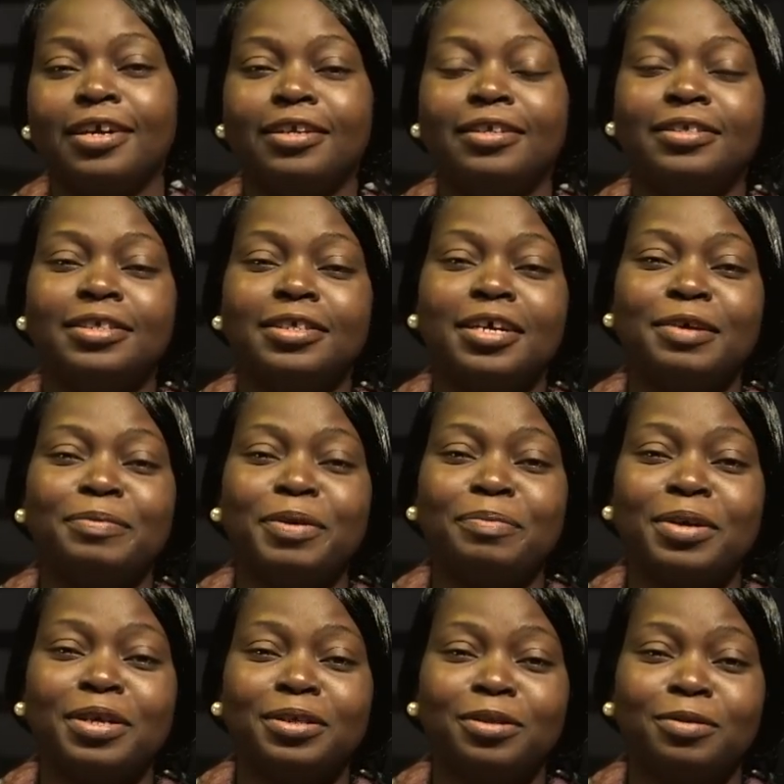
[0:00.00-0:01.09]
and I'm a
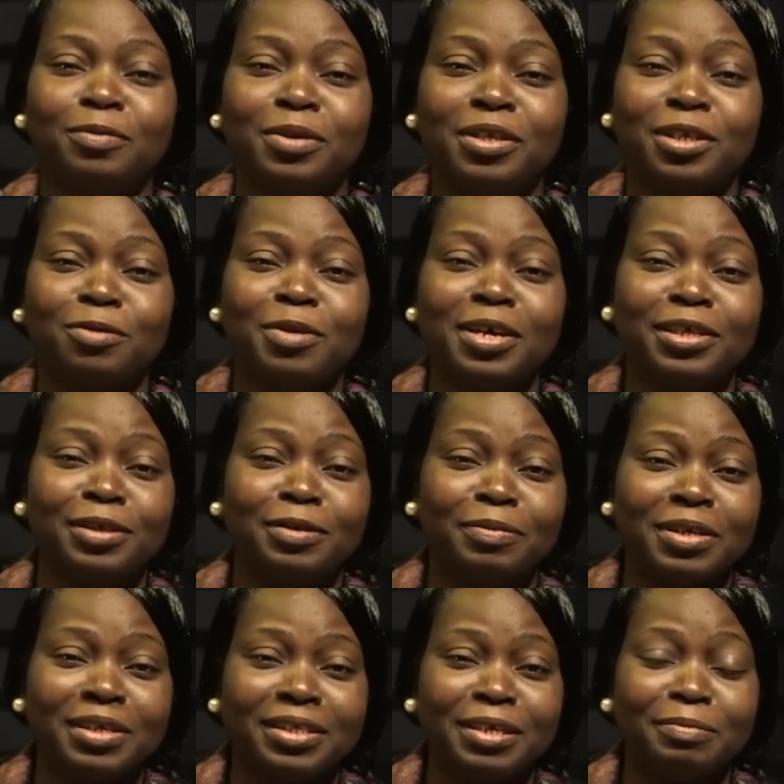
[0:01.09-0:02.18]
pastor with Christ
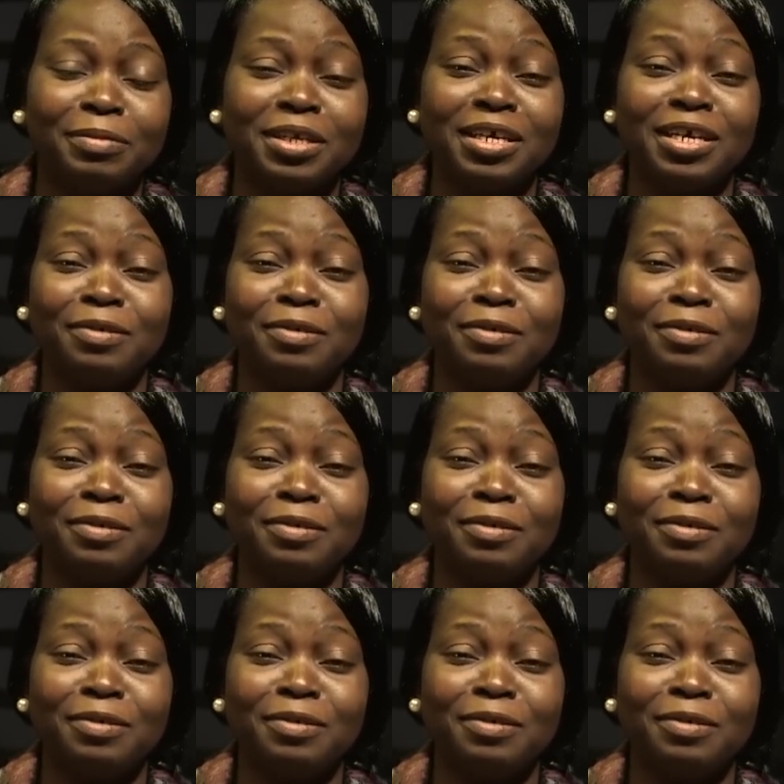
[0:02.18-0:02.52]
Love Assembly,